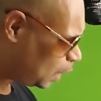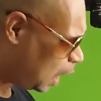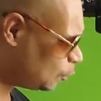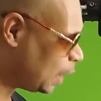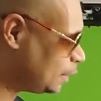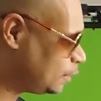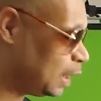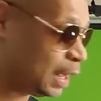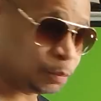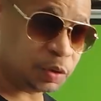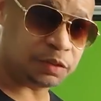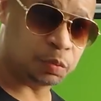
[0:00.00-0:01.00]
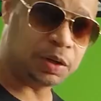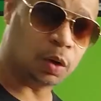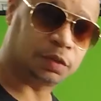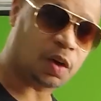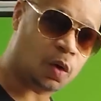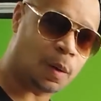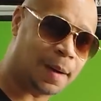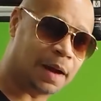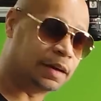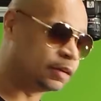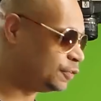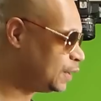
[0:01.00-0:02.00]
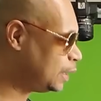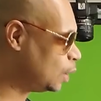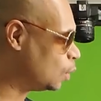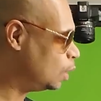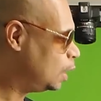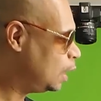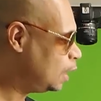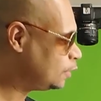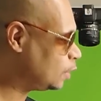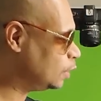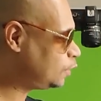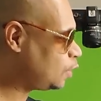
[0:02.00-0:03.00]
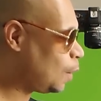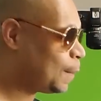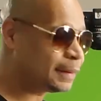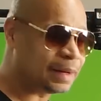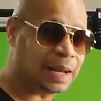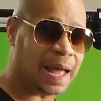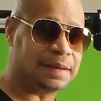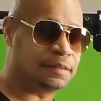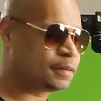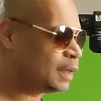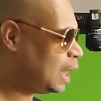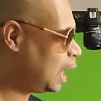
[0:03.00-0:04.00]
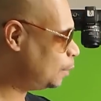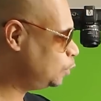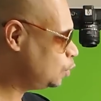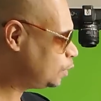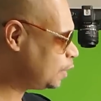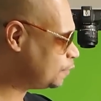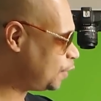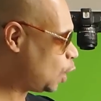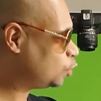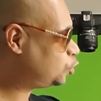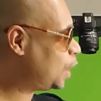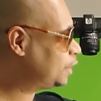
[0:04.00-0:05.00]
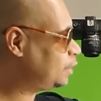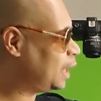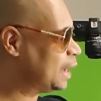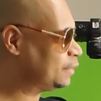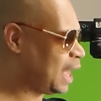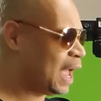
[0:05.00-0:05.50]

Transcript: All right, which we go talk about in this video. So let's talk about the lights. I'm using the Viltrox lights.